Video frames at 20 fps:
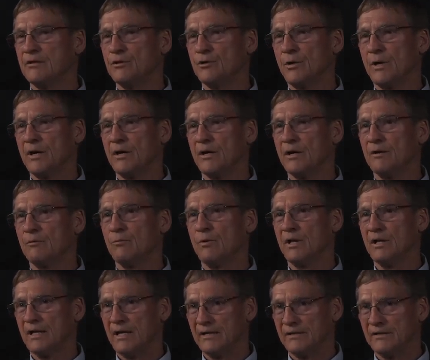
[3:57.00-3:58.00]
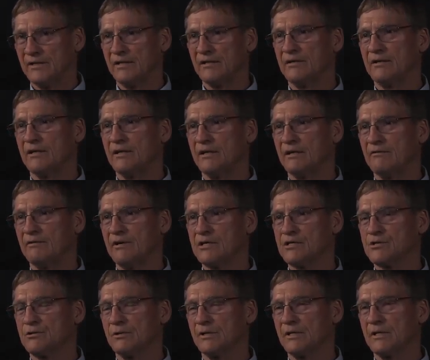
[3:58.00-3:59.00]
No, uh, well, I did
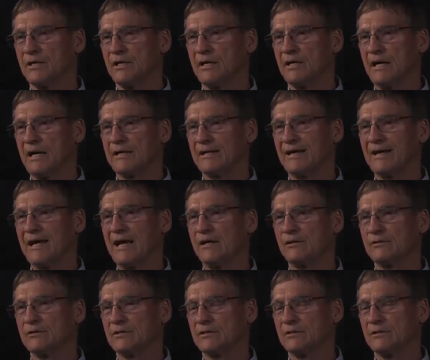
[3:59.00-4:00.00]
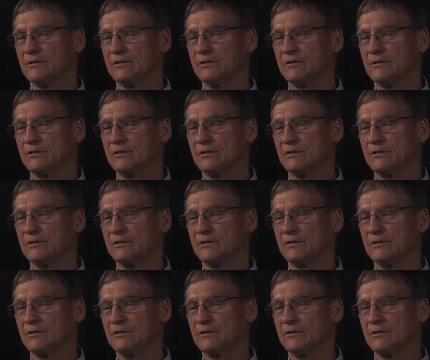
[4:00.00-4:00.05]
eventually. Uh, I got out